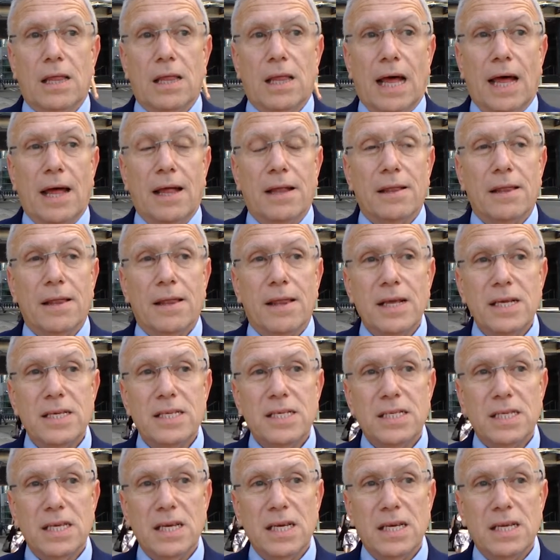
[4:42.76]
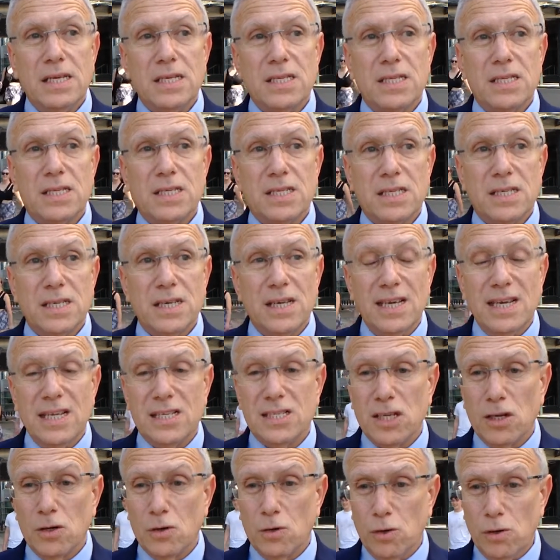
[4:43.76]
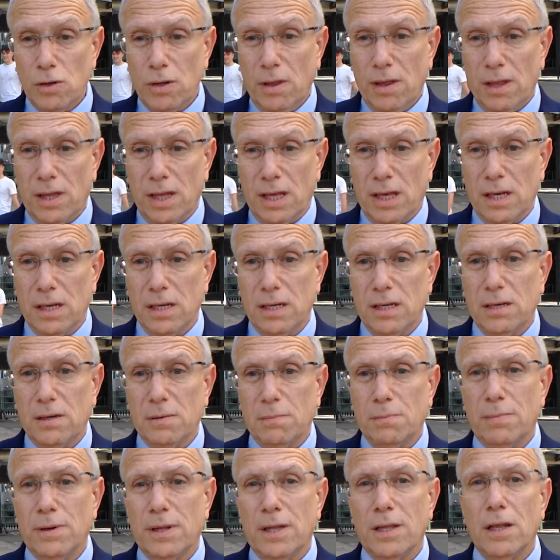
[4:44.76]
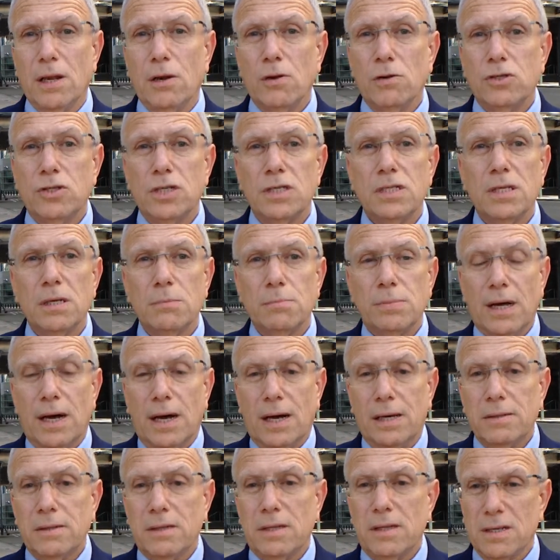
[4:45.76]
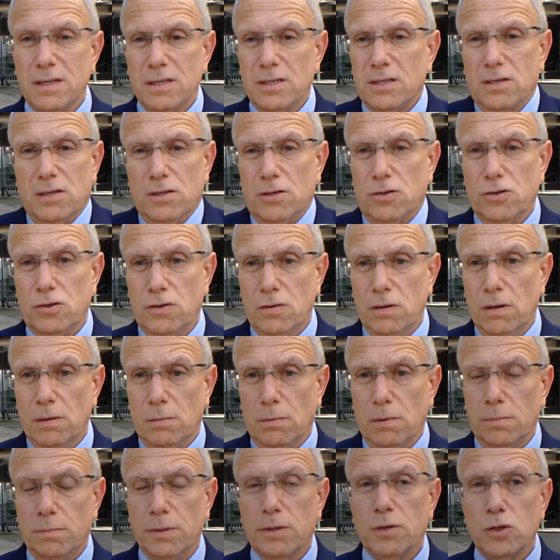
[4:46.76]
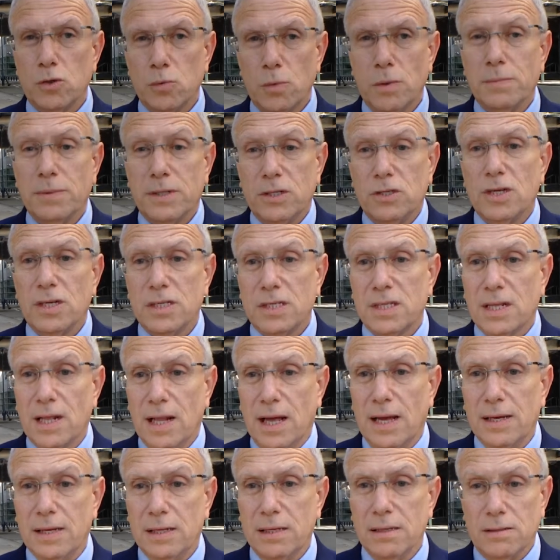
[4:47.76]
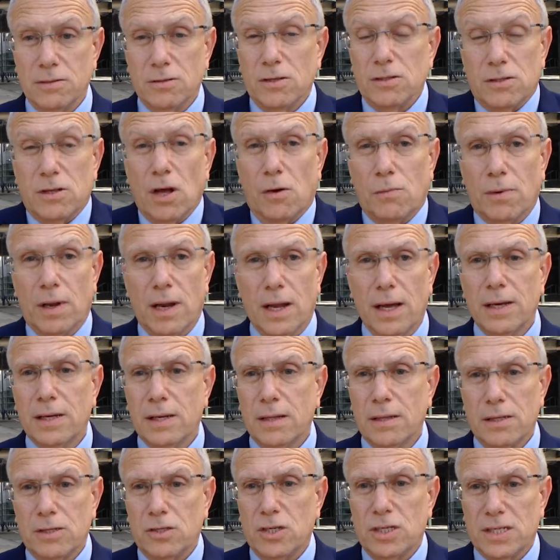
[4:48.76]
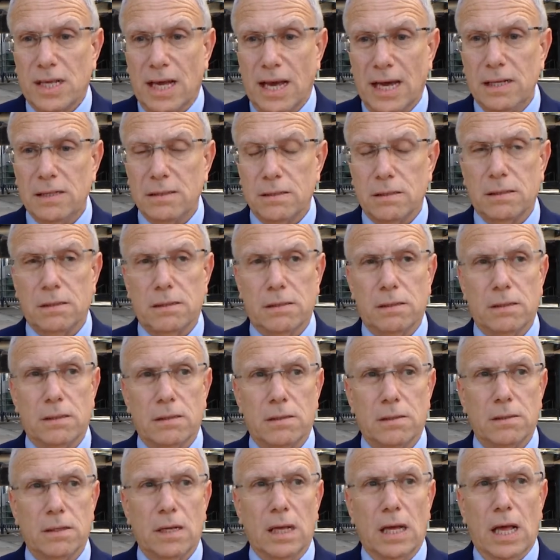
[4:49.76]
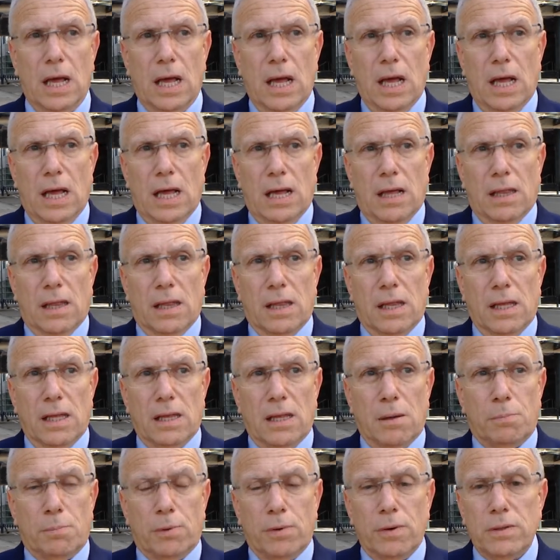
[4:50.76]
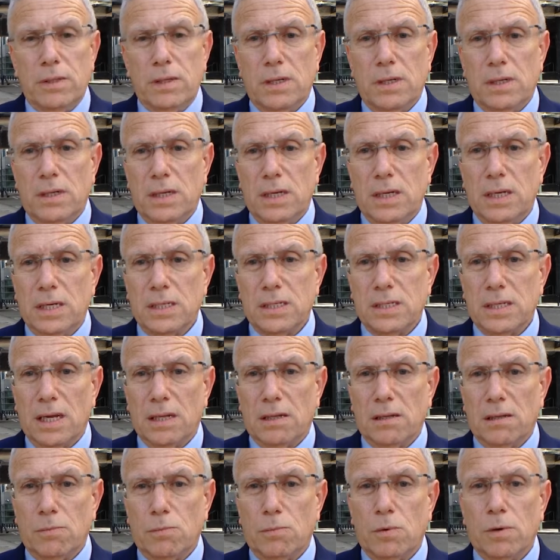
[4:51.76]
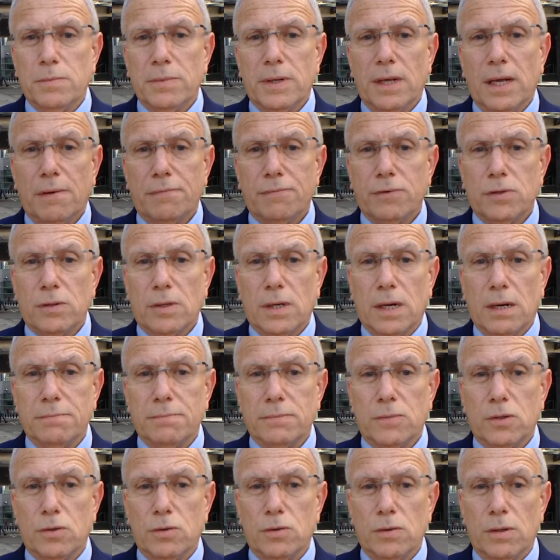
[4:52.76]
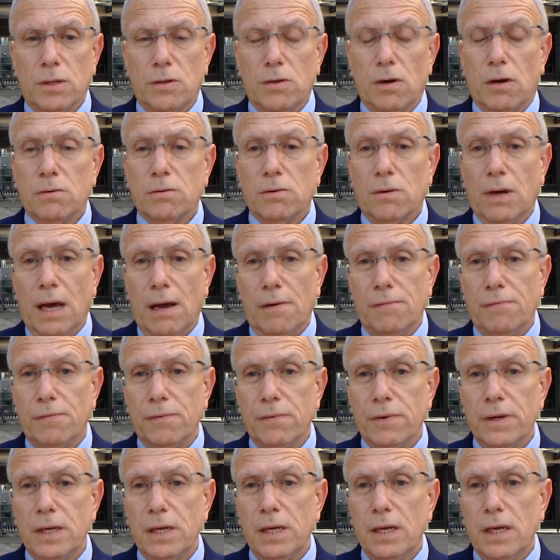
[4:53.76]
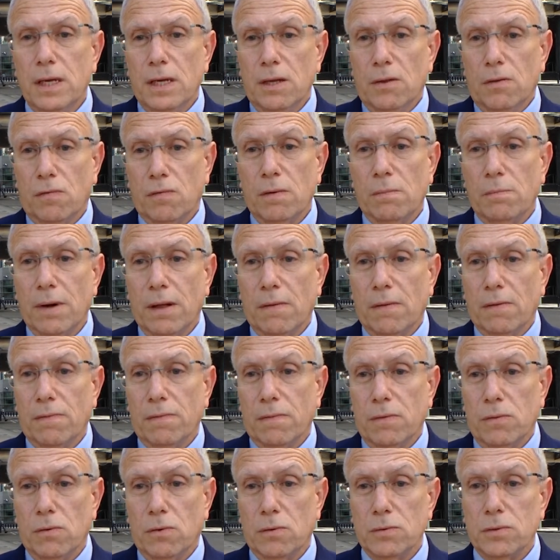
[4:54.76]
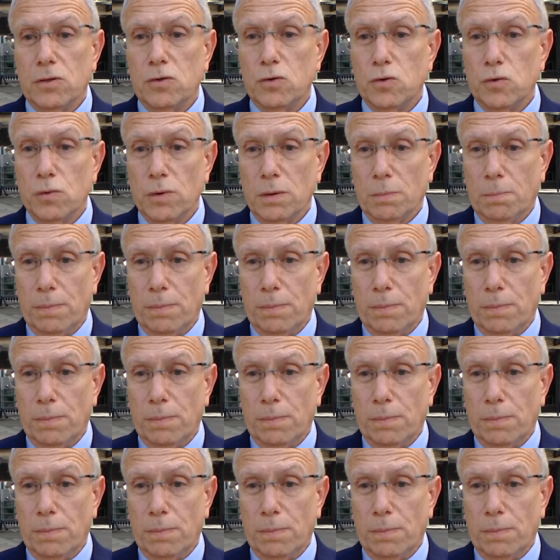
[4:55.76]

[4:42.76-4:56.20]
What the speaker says: And it's a good thing, but the logistic behind it is terrible, because women don't like it. They just hate it. The point here is that the women have to come to the doctor every 3 months in order to